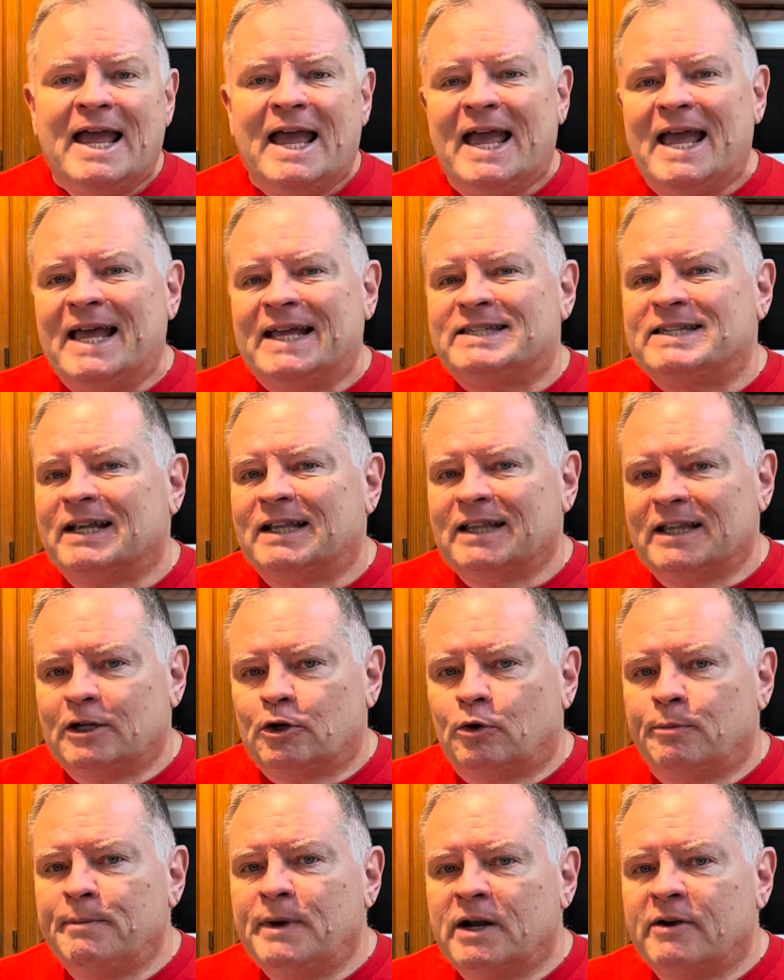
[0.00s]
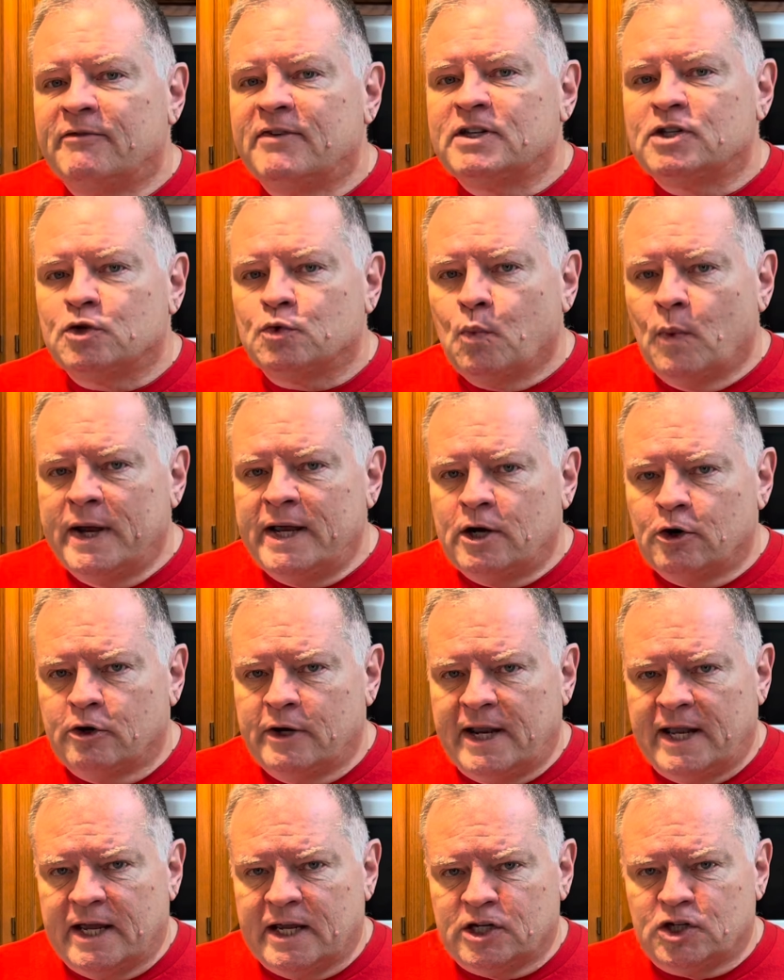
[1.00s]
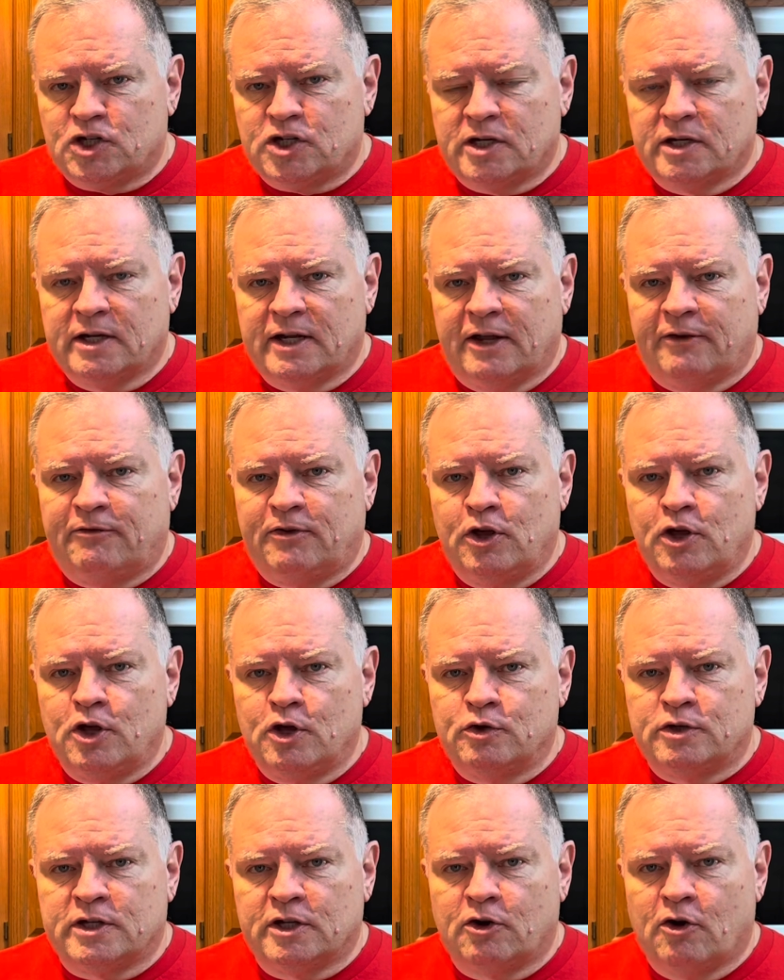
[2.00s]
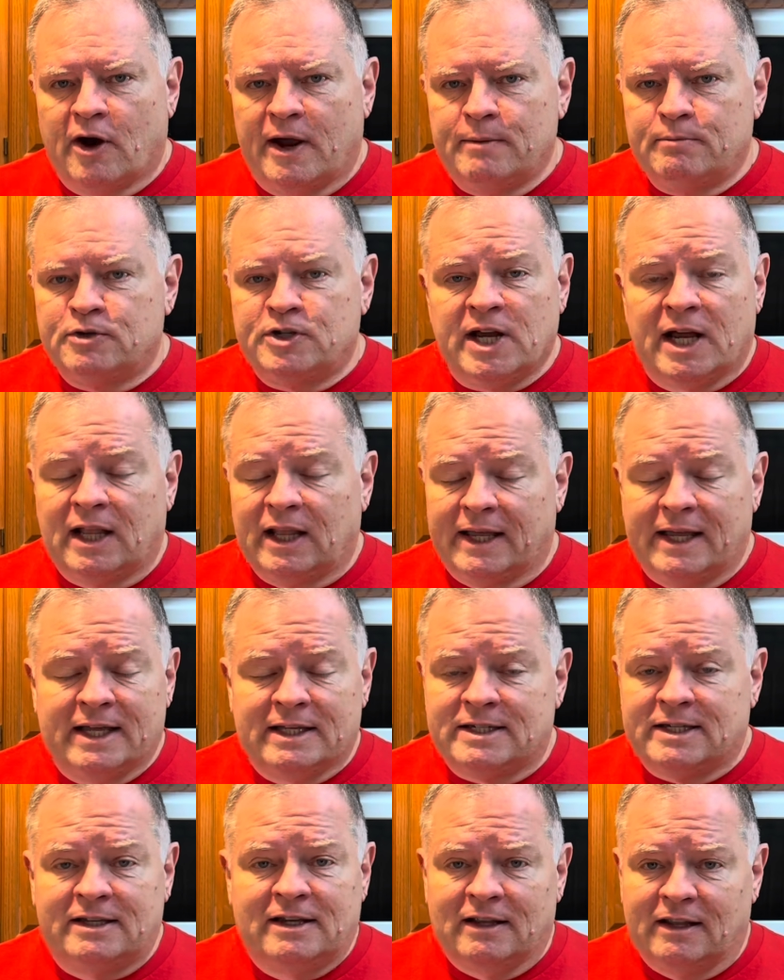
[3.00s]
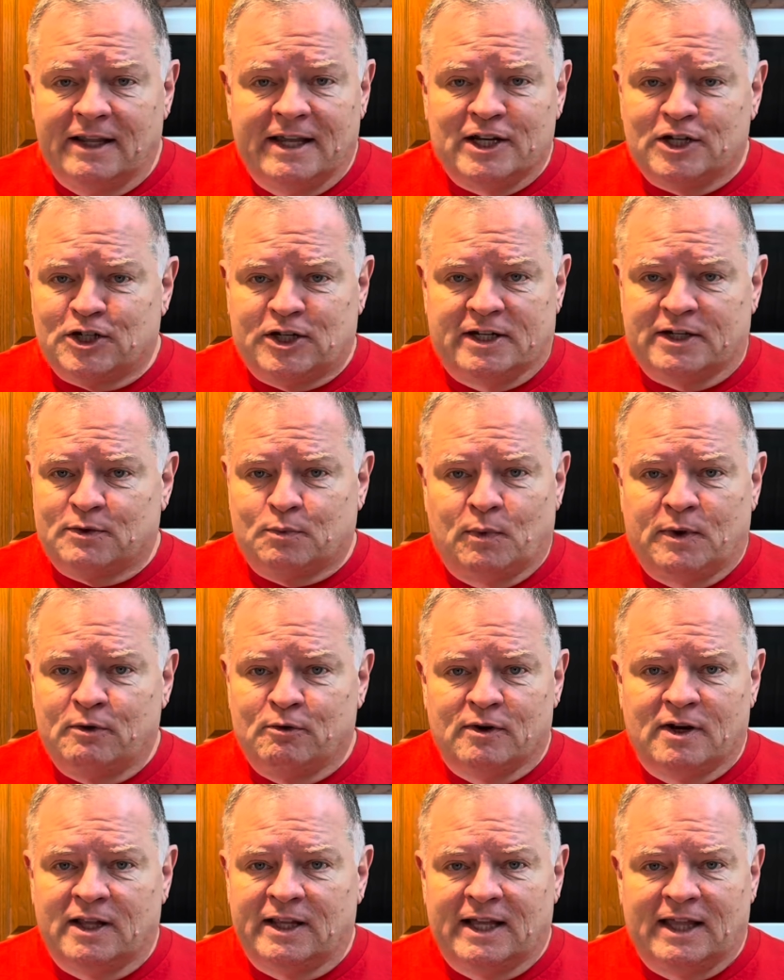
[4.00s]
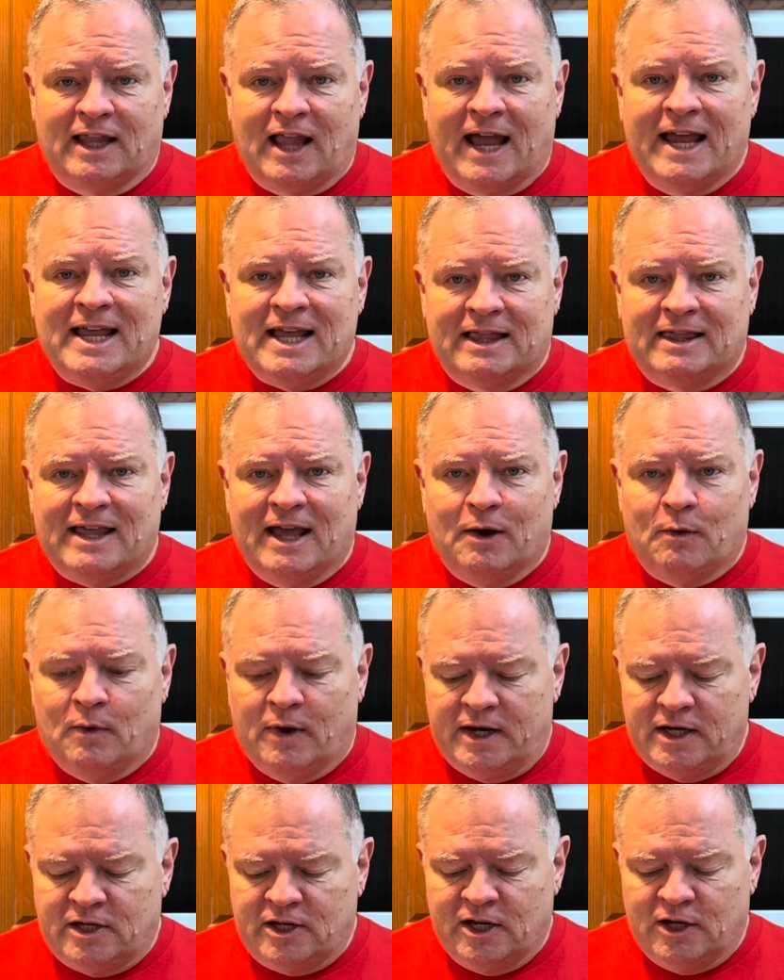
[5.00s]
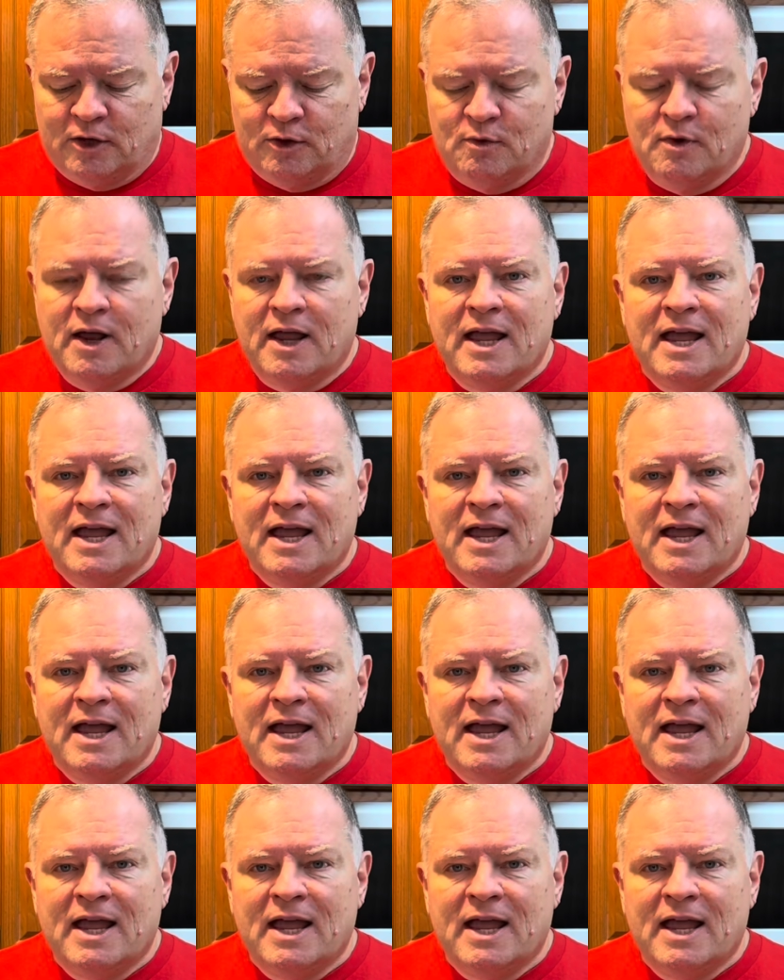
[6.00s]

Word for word: It's a little bit of a sweeter dish if you use the grape jelly. It's delicious. We really like it that way too.